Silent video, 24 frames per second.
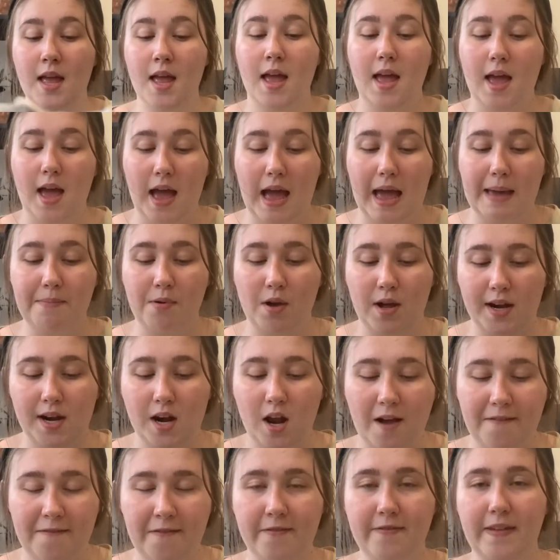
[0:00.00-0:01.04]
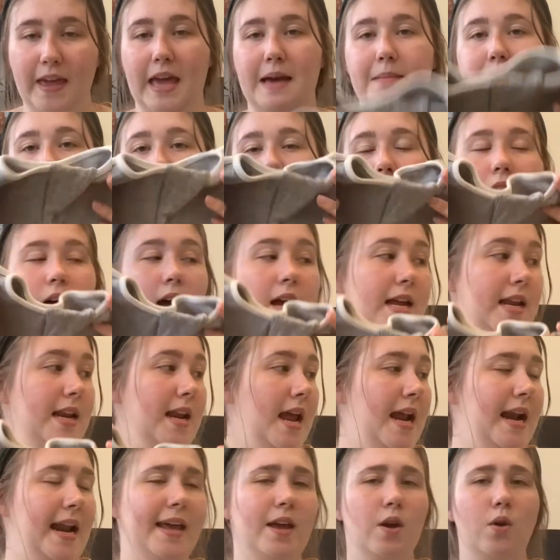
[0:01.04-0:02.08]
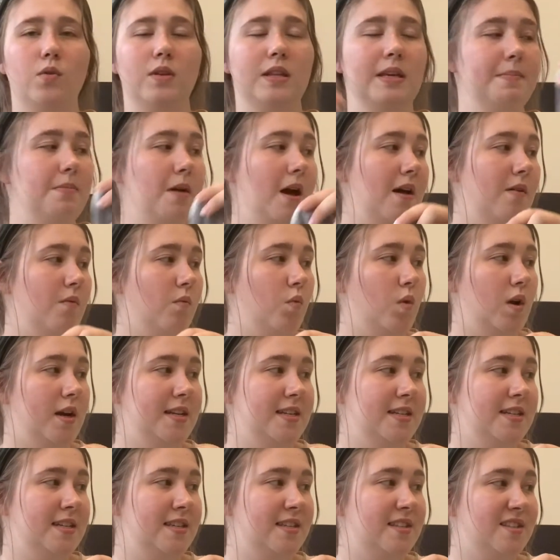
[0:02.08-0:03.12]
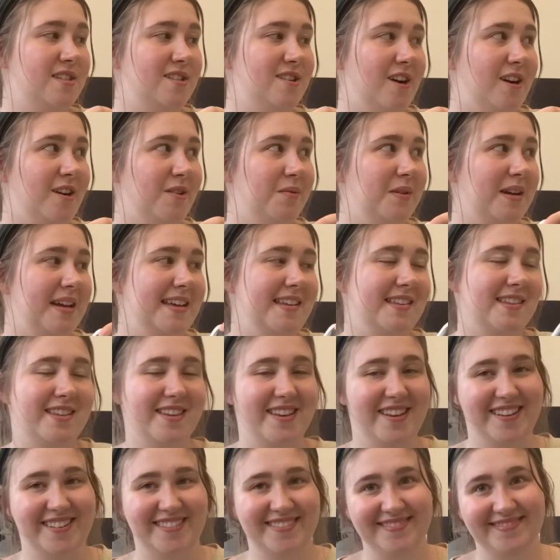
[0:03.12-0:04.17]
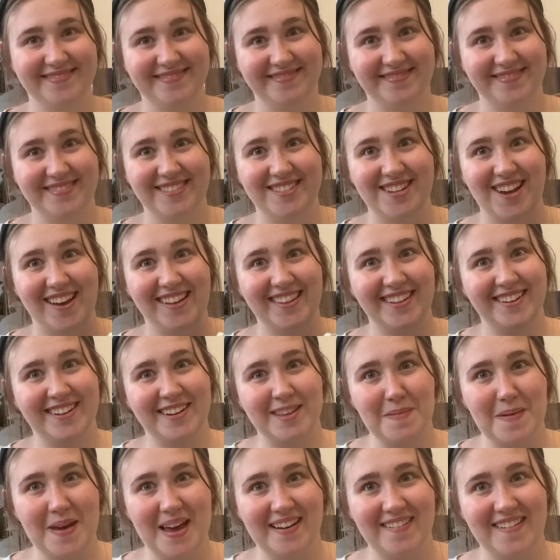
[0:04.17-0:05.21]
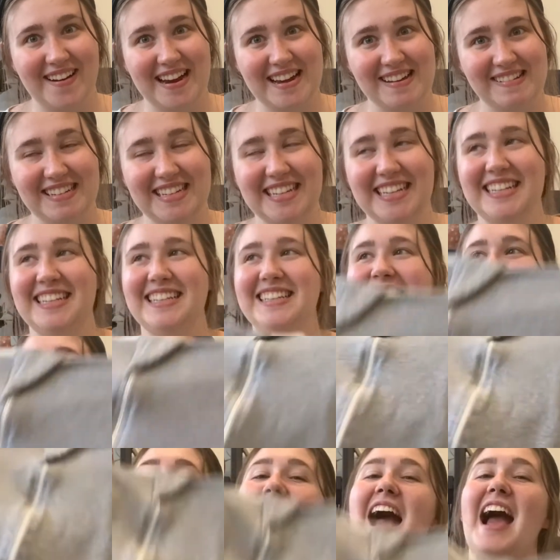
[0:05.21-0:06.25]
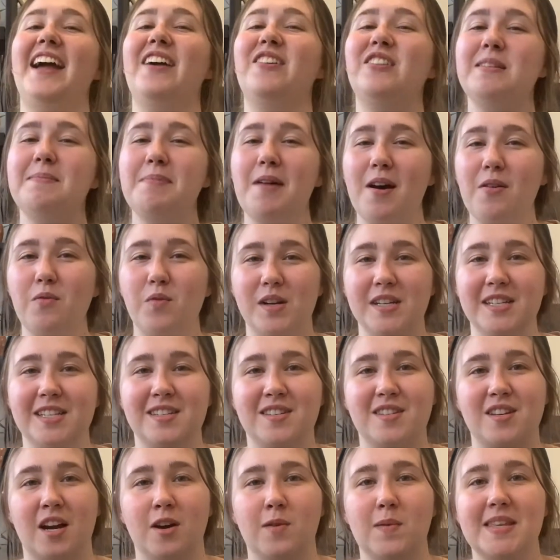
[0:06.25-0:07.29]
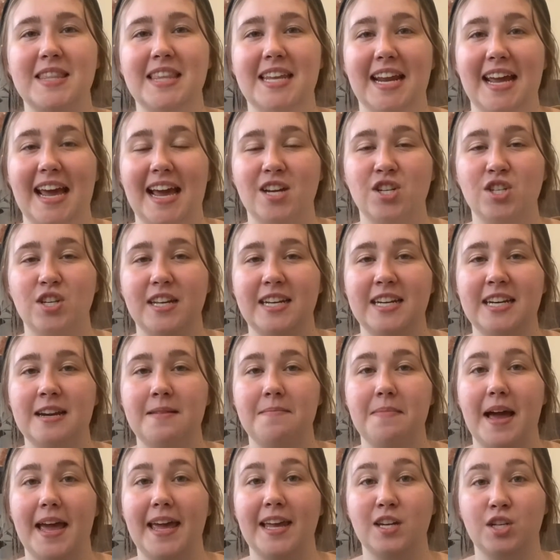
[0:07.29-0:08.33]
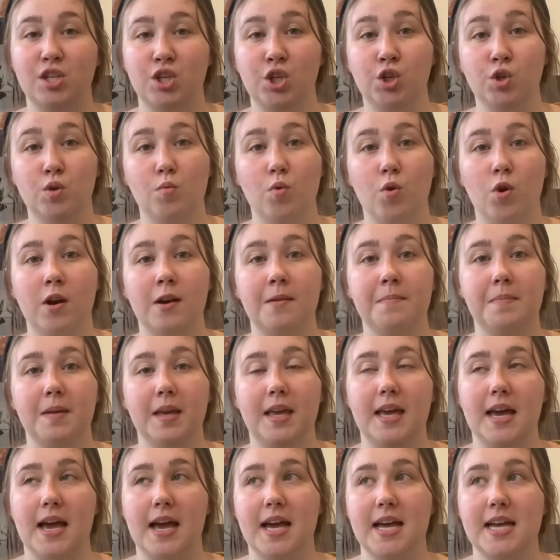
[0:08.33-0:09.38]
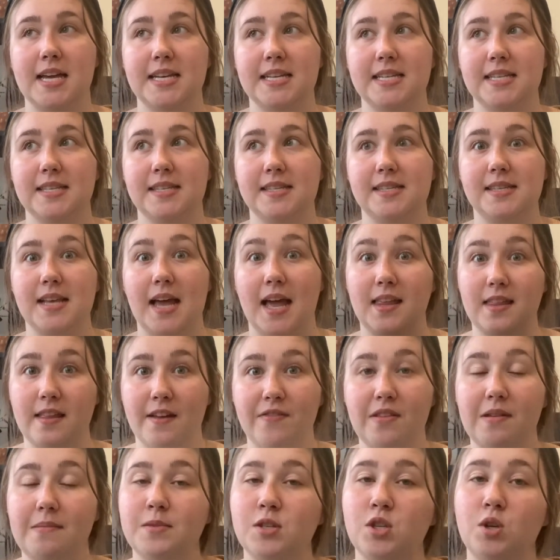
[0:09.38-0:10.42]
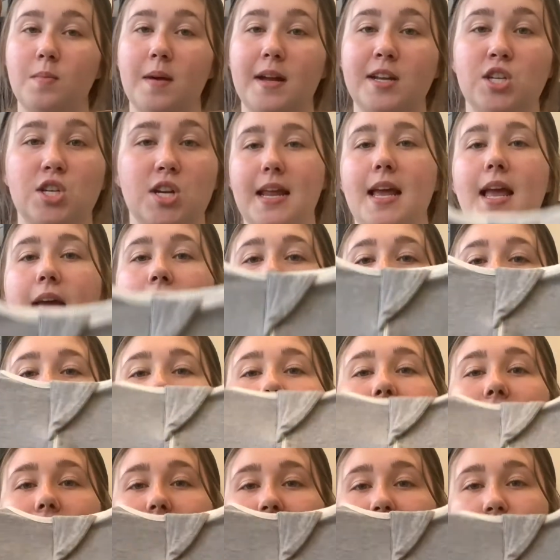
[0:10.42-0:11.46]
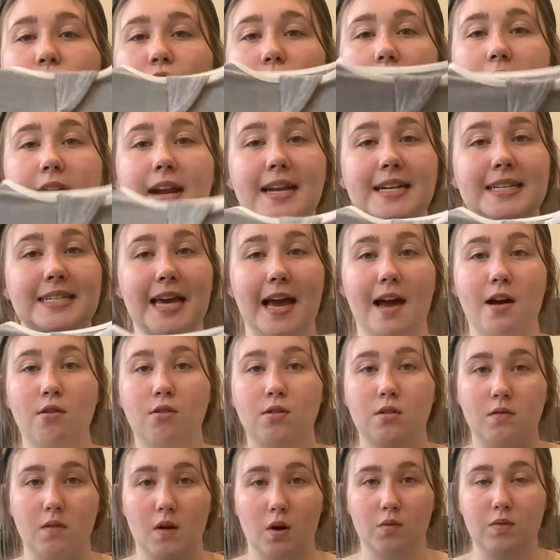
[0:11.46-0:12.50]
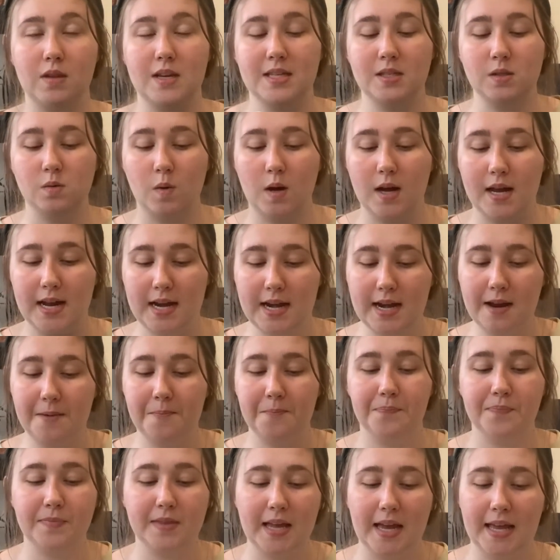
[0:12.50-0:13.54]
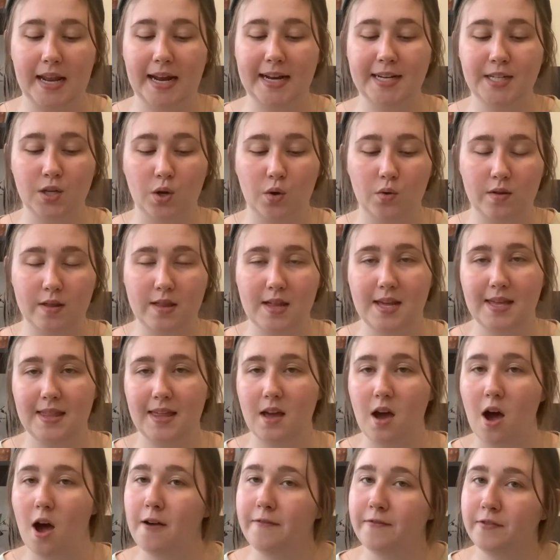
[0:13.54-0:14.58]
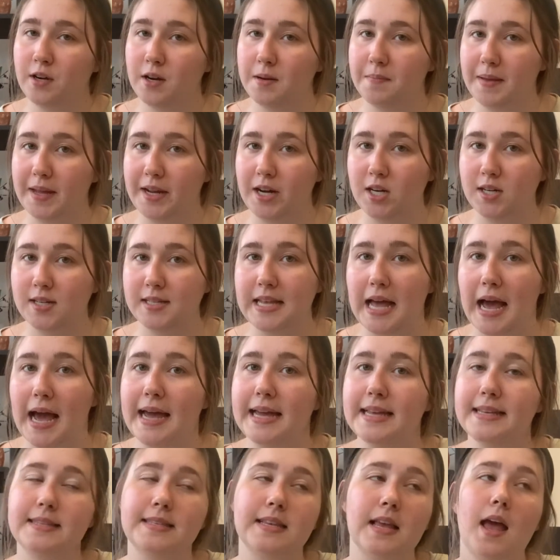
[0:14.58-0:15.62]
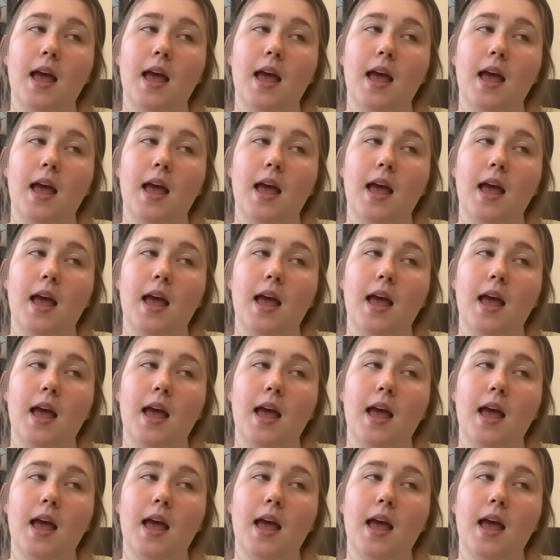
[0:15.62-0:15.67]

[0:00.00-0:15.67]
I bought it off of Amazon, and I only bought one to start with. Toddler in the background. I only bought one to start with, and I actually ended up buying 2 more because I love them so much. He is starting to outgrow this one, and I don't think they offer a bigger size.